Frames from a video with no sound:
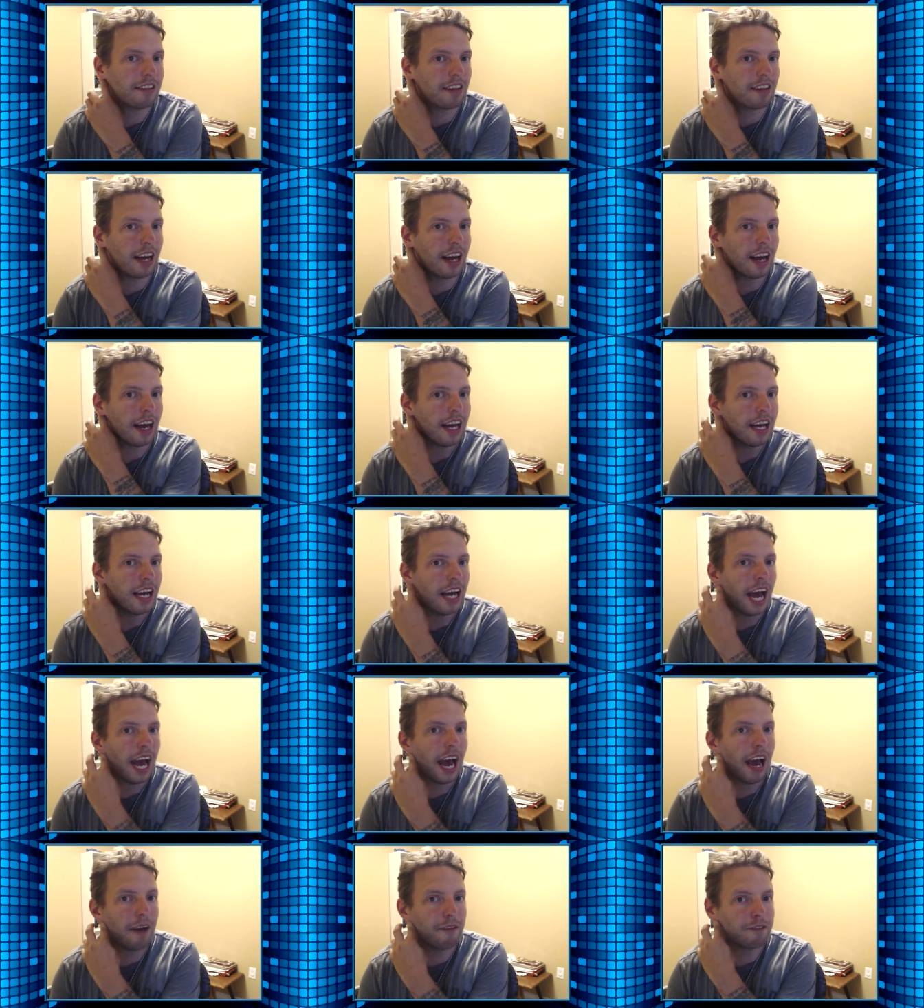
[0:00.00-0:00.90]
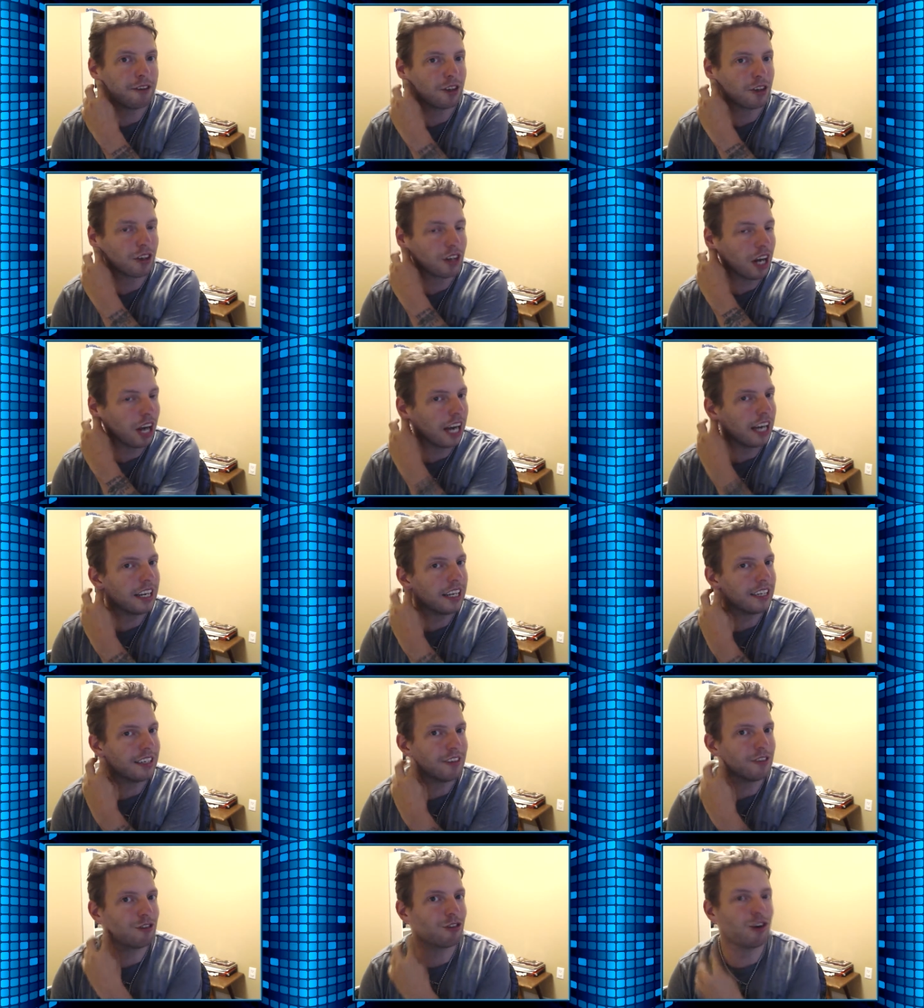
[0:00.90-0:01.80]
Uh, after kind
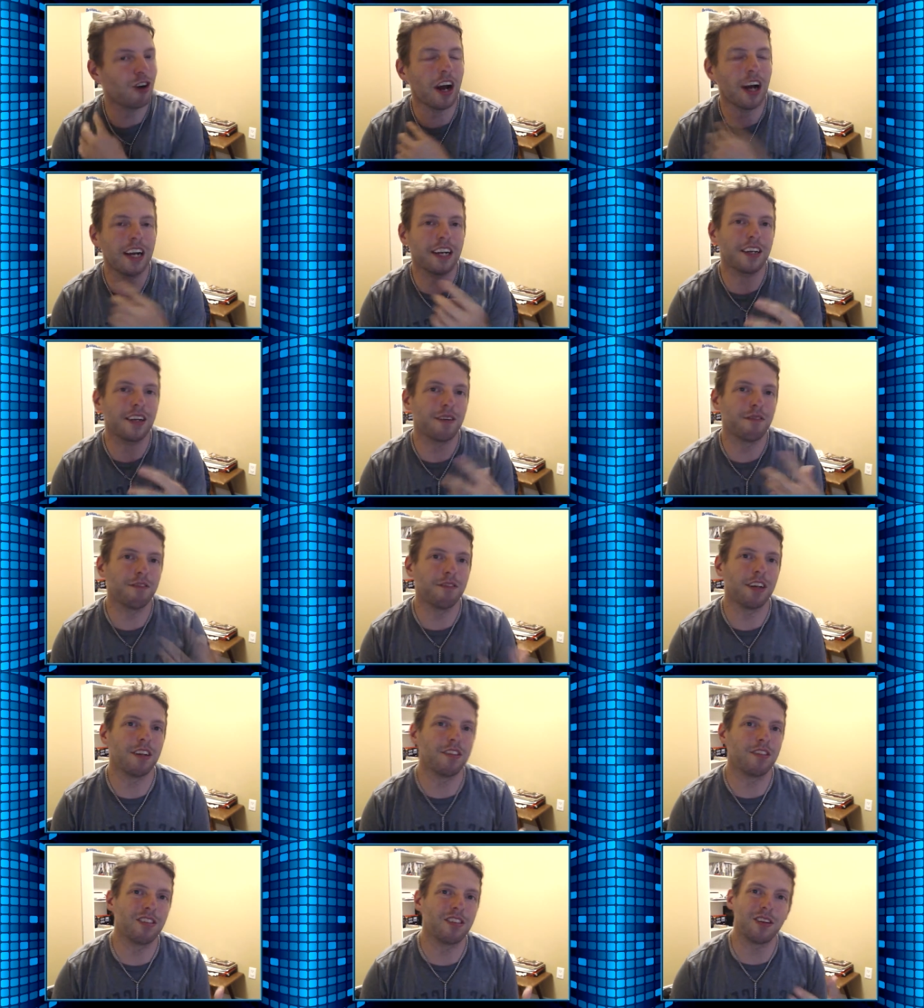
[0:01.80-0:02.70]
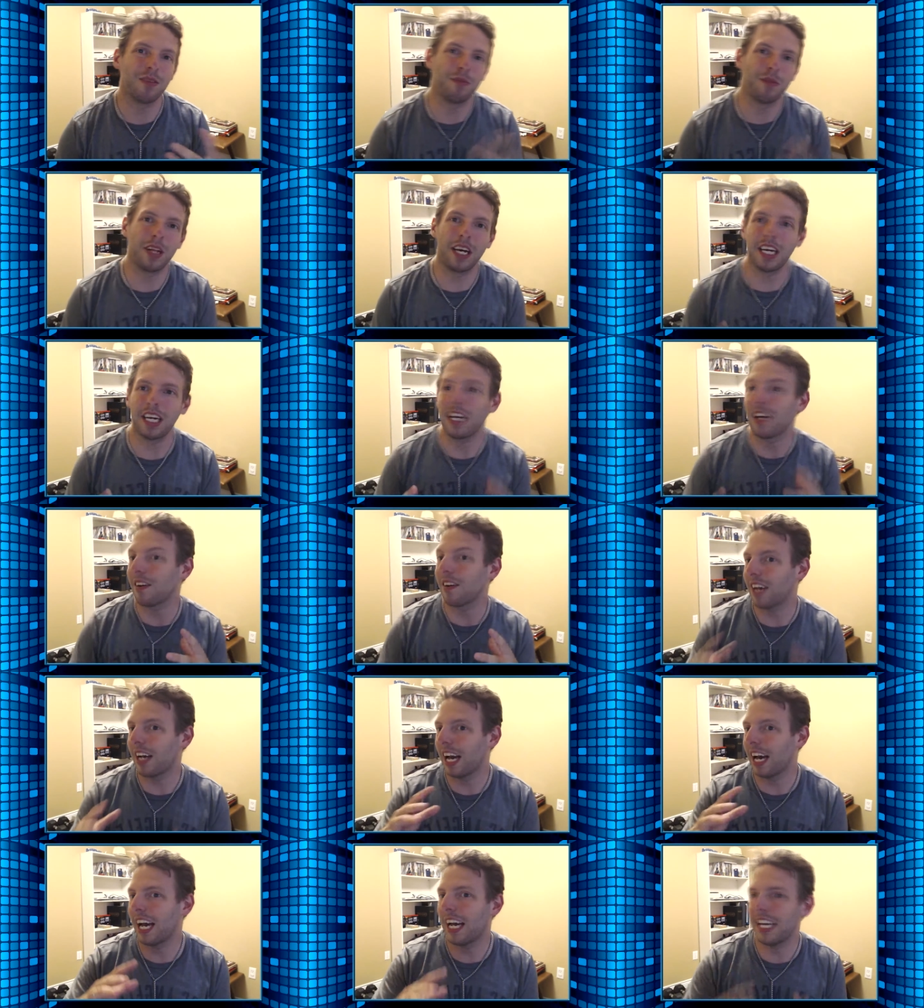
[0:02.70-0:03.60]
of trying to convince them, like,
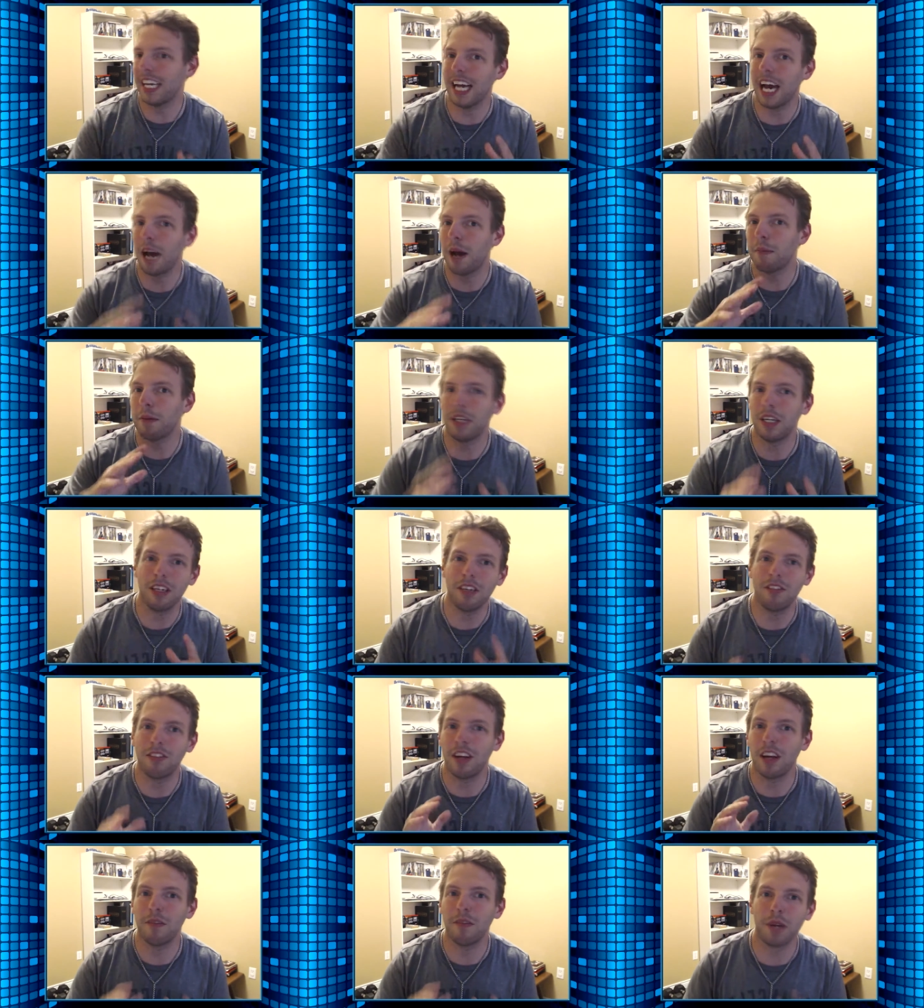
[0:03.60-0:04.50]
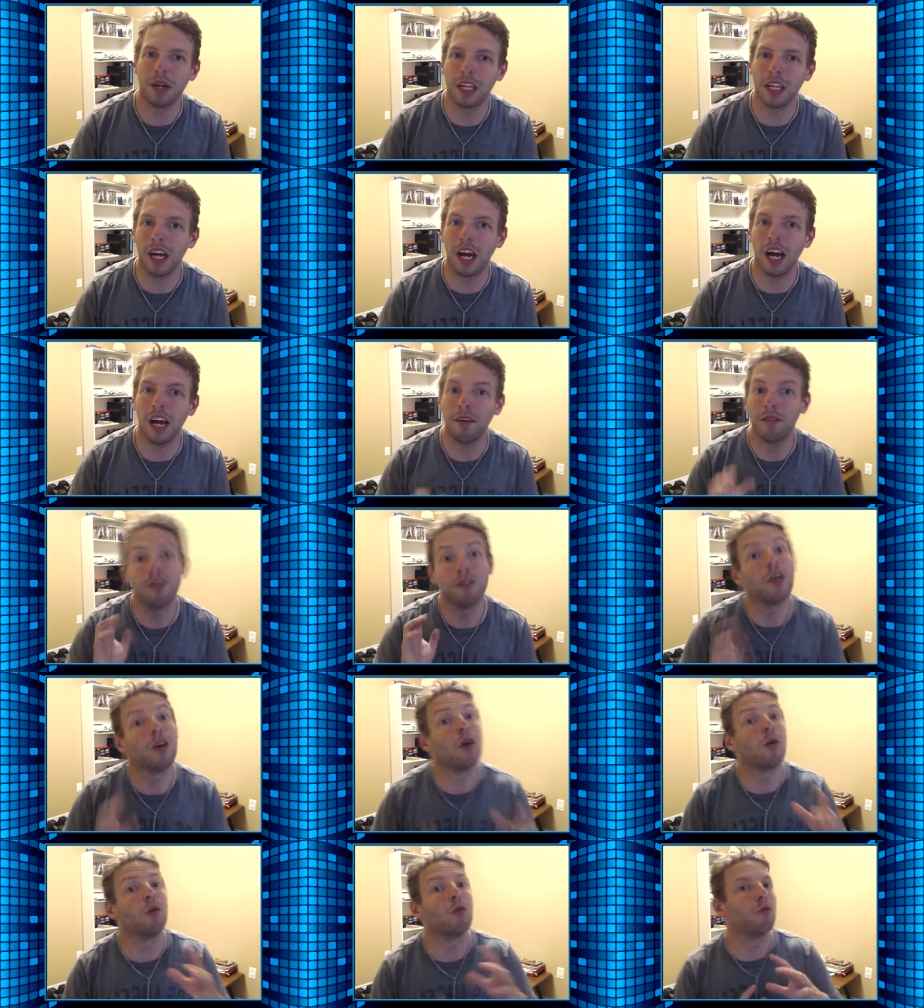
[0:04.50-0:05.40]
okay, yeah, but he saved my life,
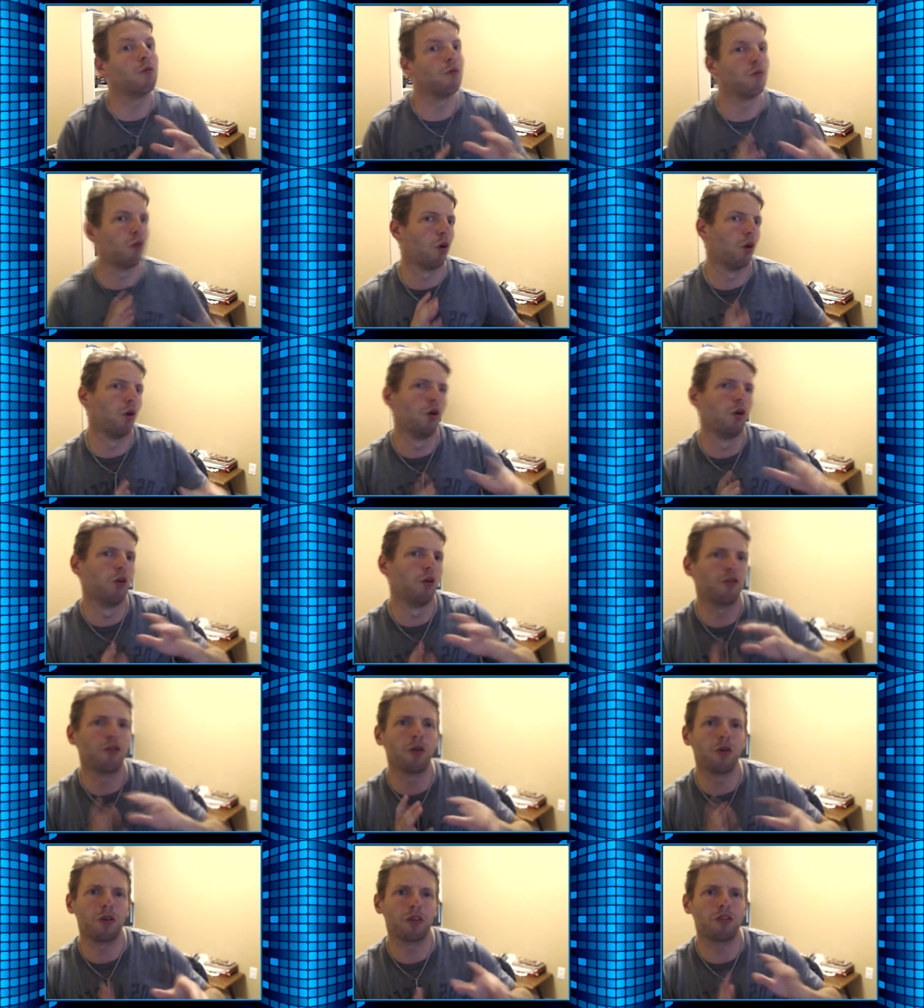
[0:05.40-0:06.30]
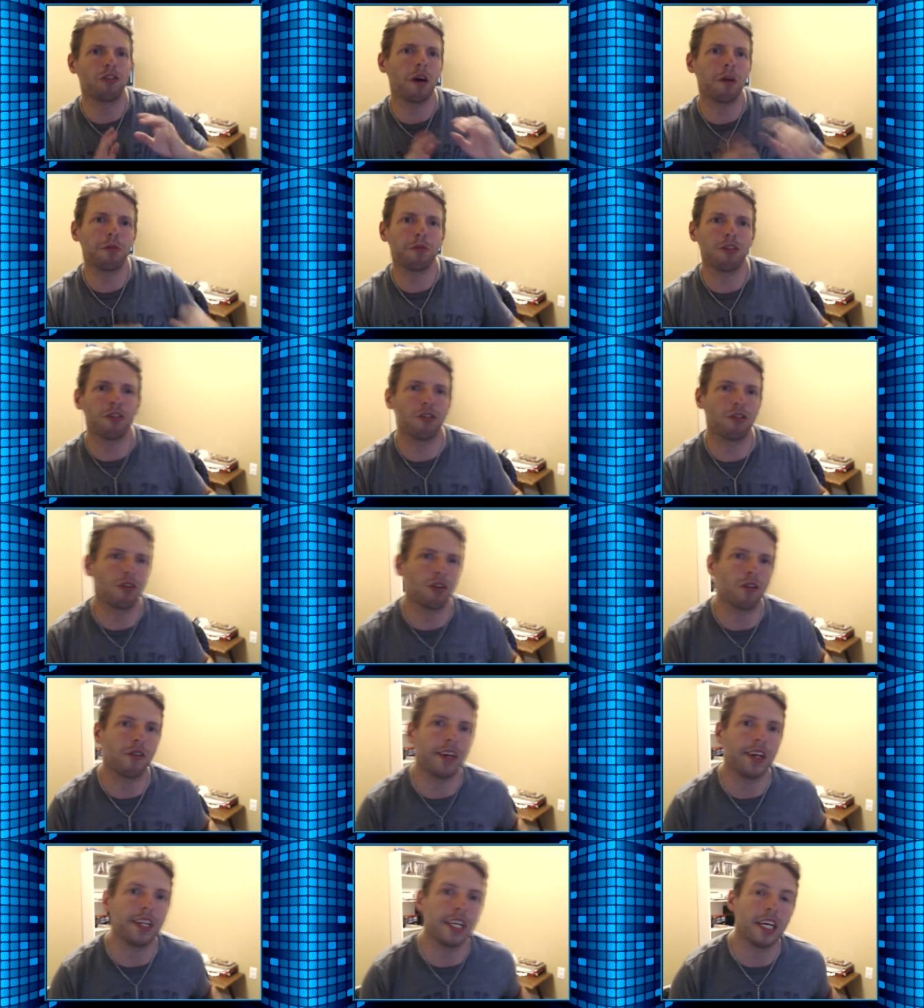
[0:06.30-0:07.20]
no rules, no exceptions, sort of
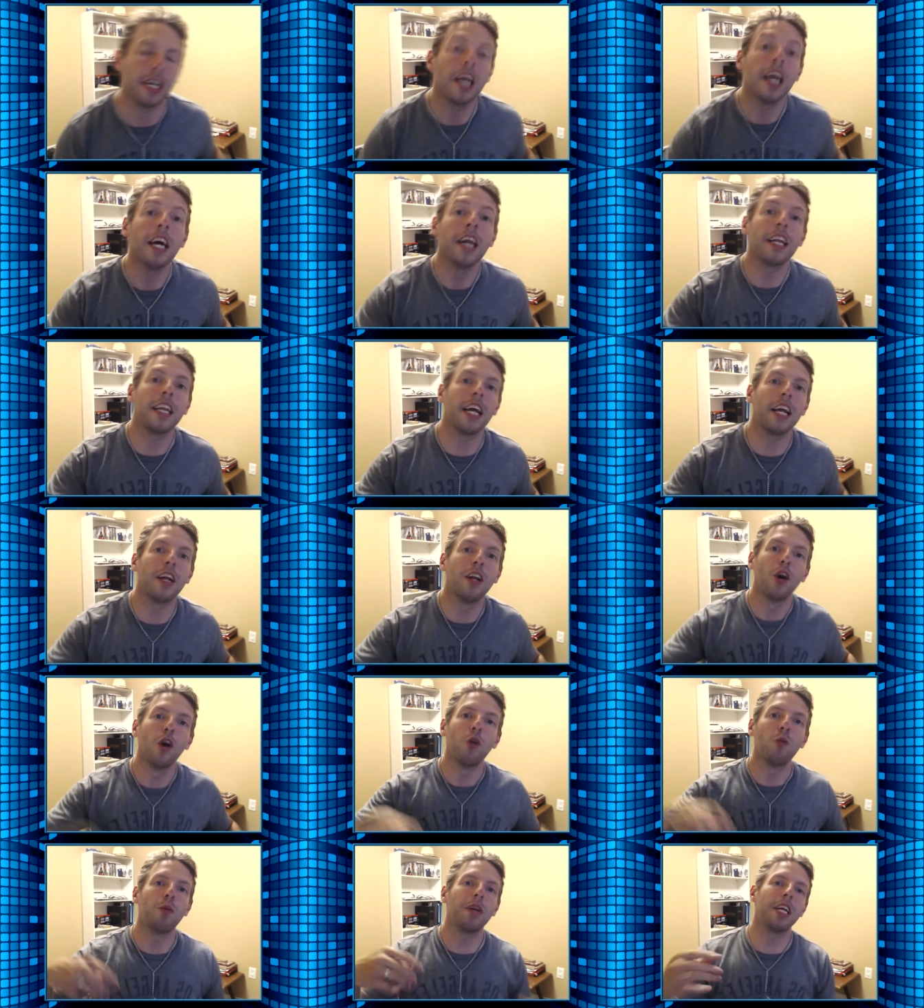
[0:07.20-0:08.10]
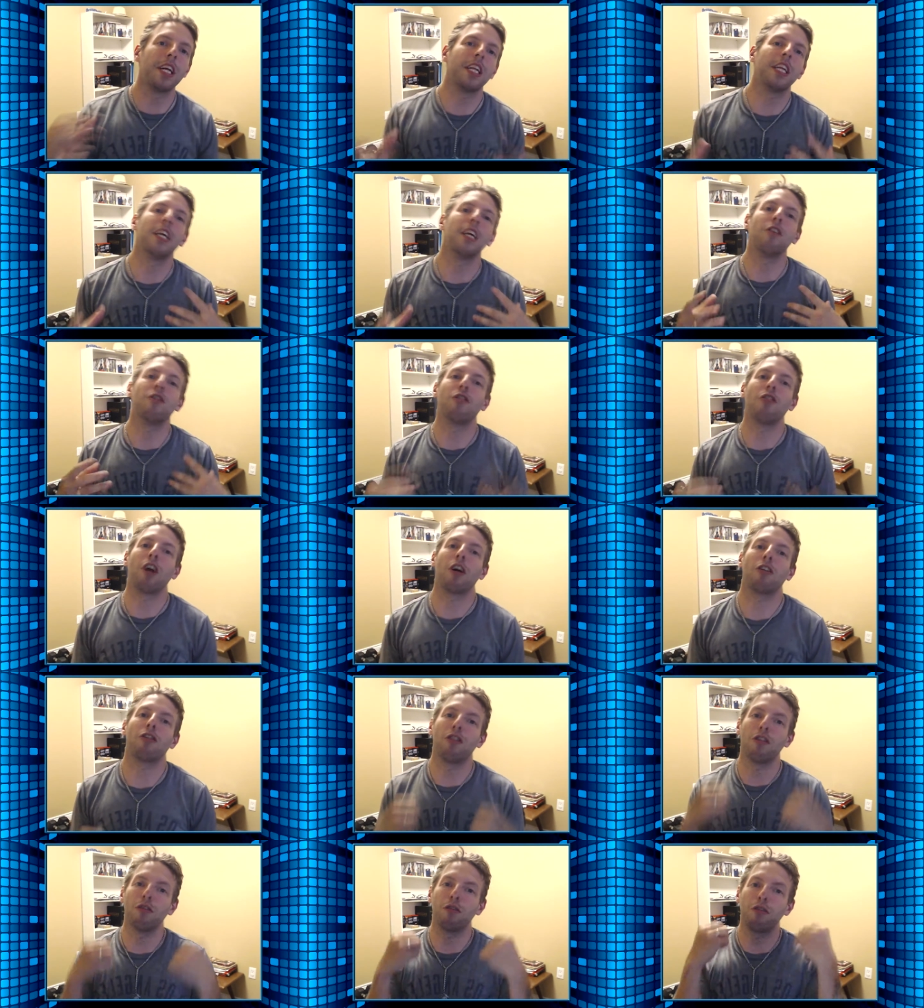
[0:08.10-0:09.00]
idea, then we get the
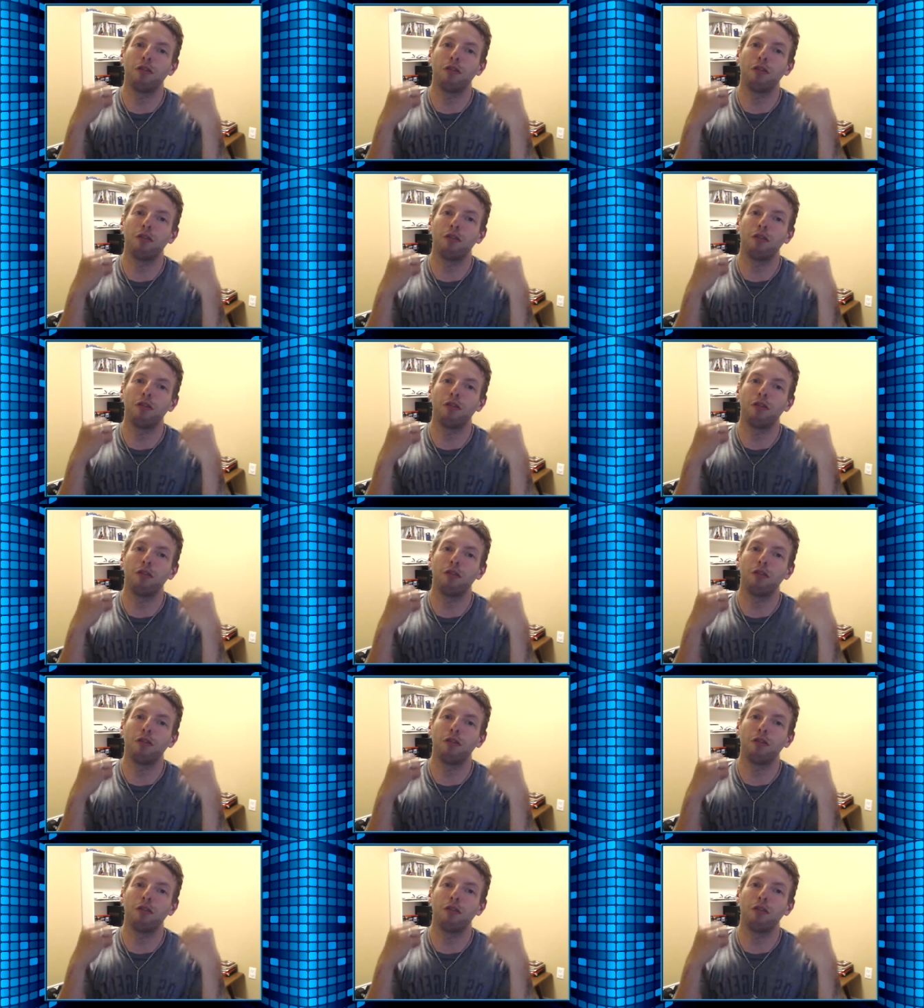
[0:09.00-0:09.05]
introduction of